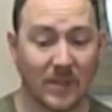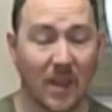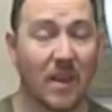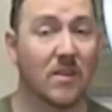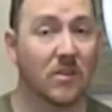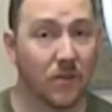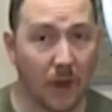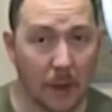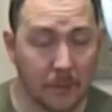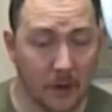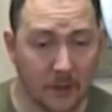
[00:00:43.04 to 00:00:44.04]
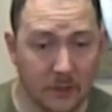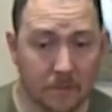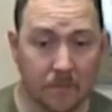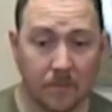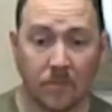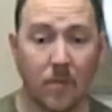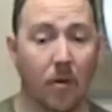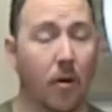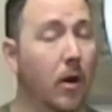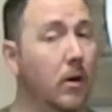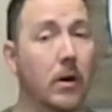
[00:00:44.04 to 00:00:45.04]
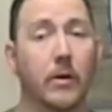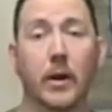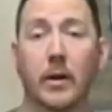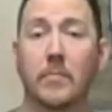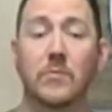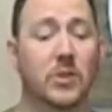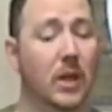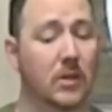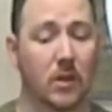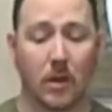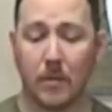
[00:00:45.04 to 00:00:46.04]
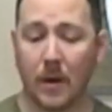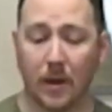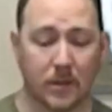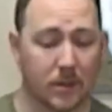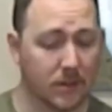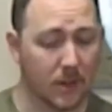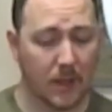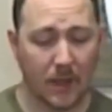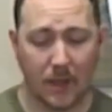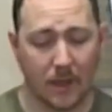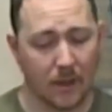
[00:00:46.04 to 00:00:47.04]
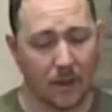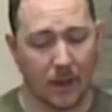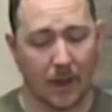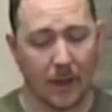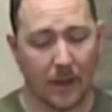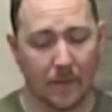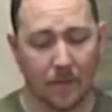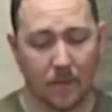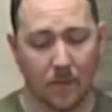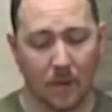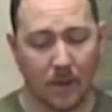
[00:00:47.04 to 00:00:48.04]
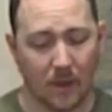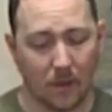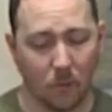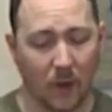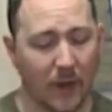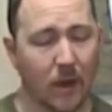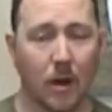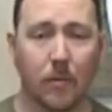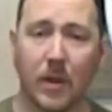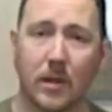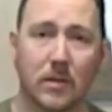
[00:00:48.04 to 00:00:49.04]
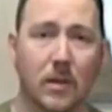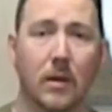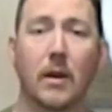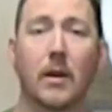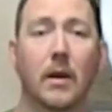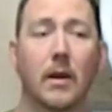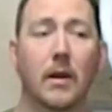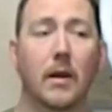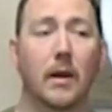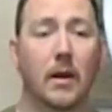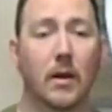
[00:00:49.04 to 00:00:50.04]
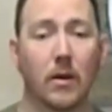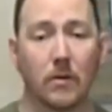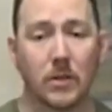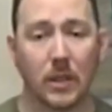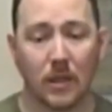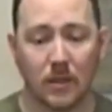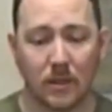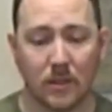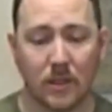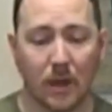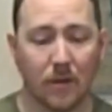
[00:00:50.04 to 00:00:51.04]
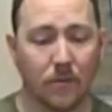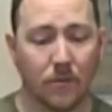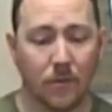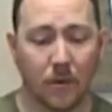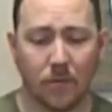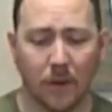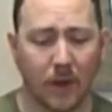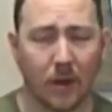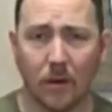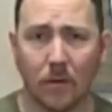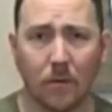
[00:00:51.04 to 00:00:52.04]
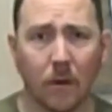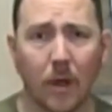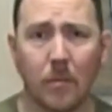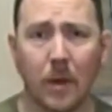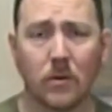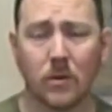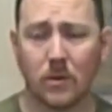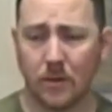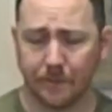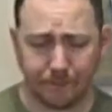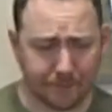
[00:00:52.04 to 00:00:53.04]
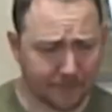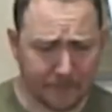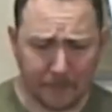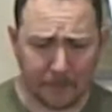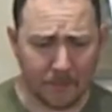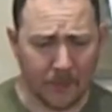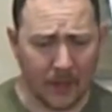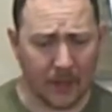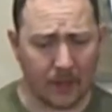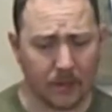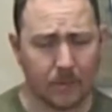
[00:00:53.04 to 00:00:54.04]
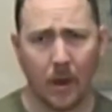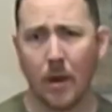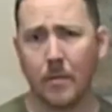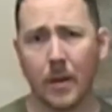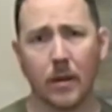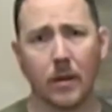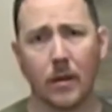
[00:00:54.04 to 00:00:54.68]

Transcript: ease of operation are all there. Checks all the boxes. Why the Army doesn't use these instead of freaking grenade pouches is beyond me.